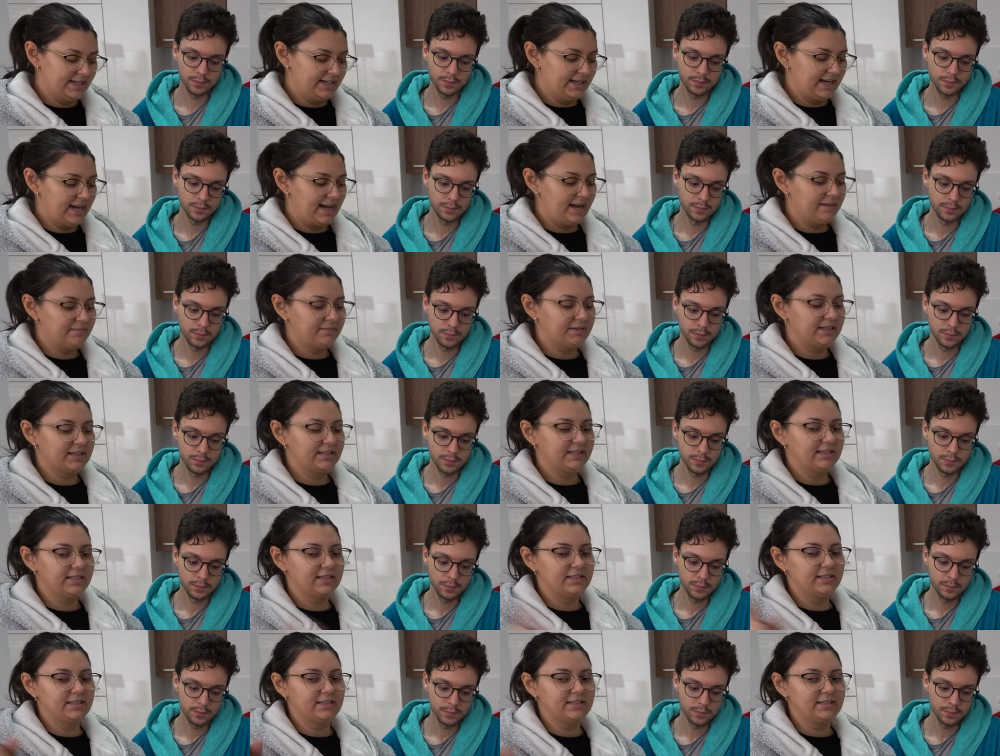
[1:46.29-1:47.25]
Speaker 1: I'm
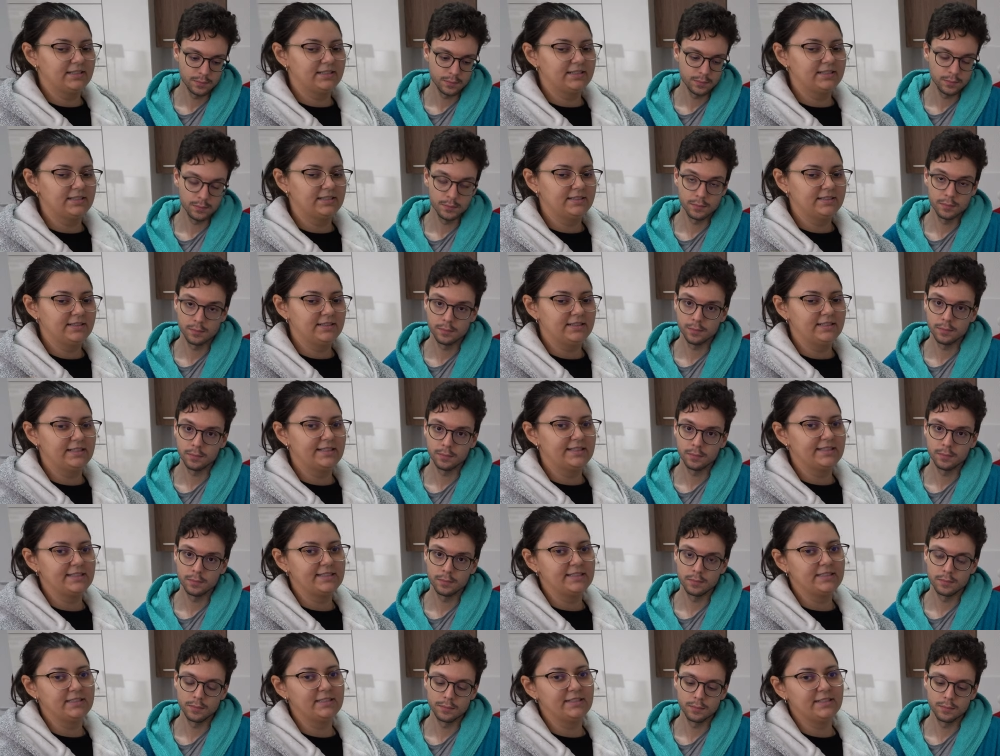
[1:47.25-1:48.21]
gonna
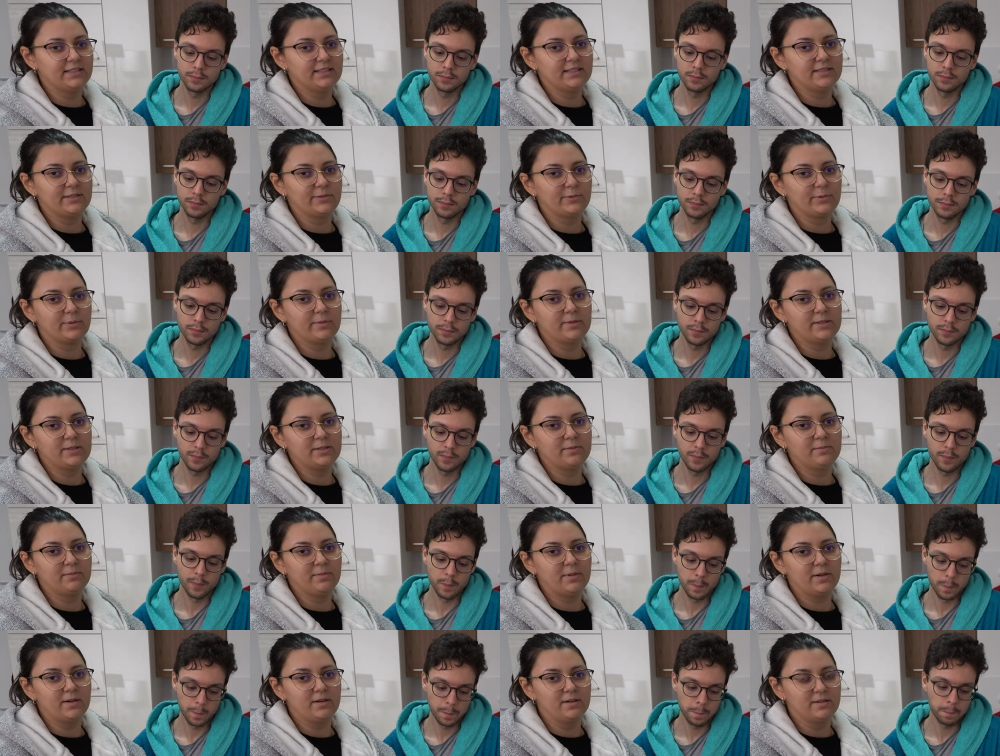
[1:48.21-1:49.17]
list in the description
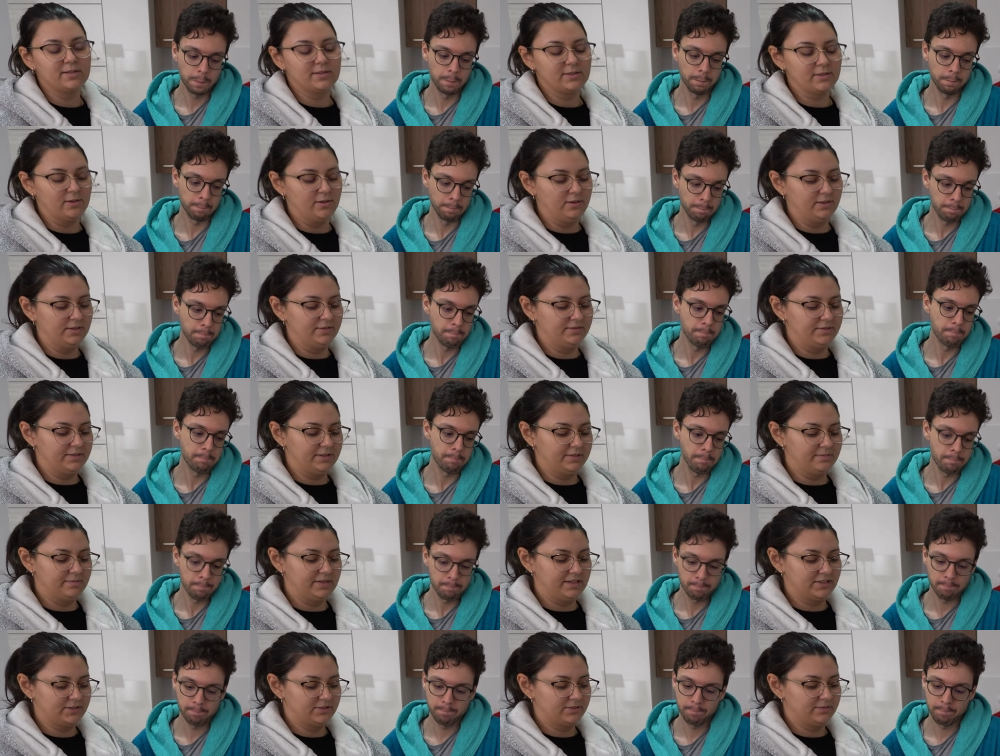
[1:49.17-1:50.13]
box all of the
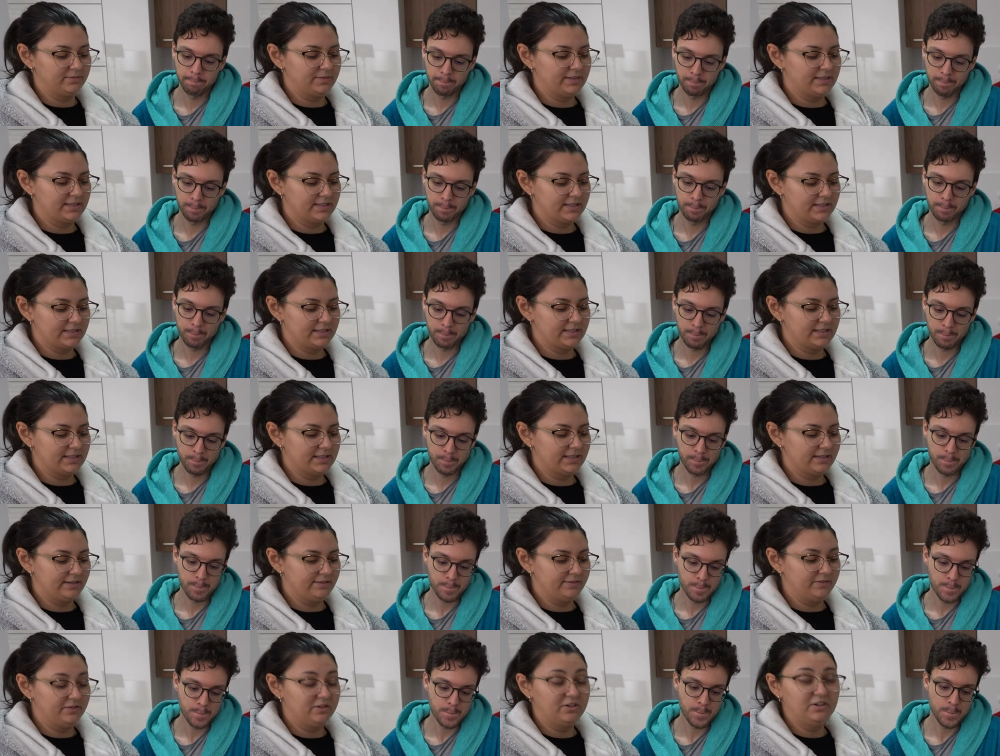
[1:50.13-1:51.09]
measurements and stuff,
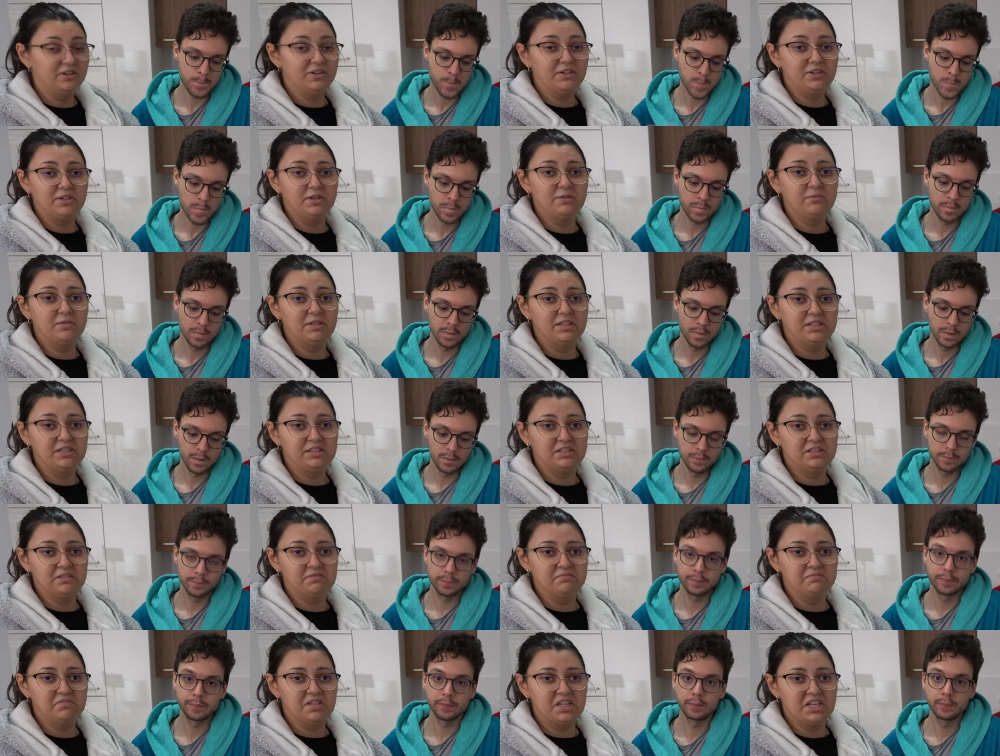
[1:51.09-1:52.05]
or you will
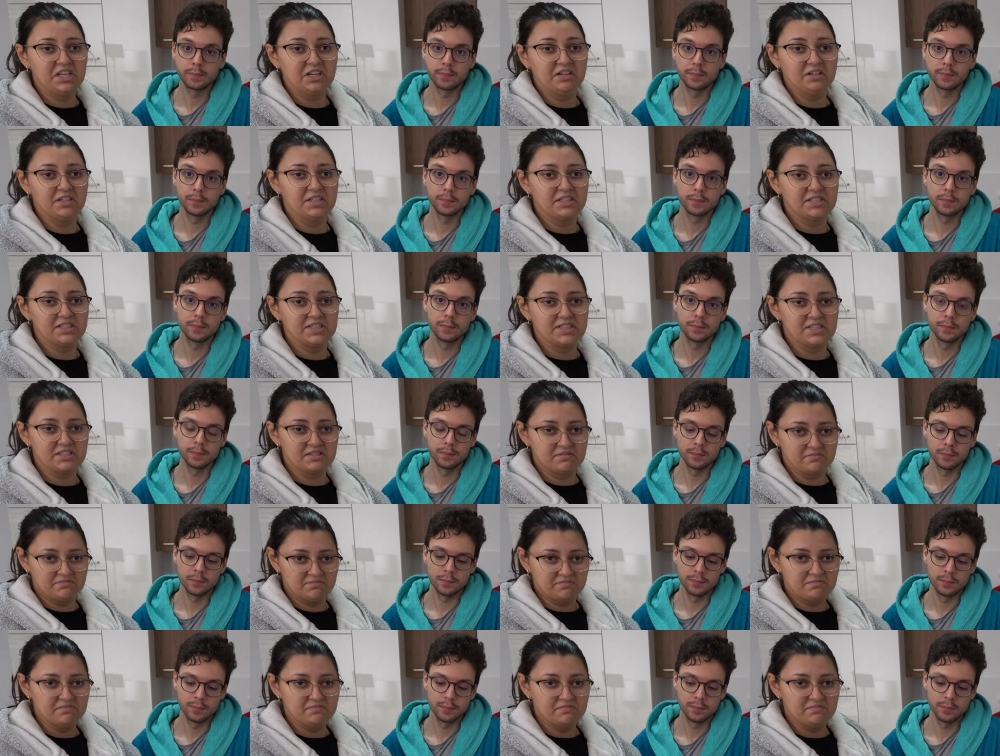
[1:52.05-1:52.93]
hear us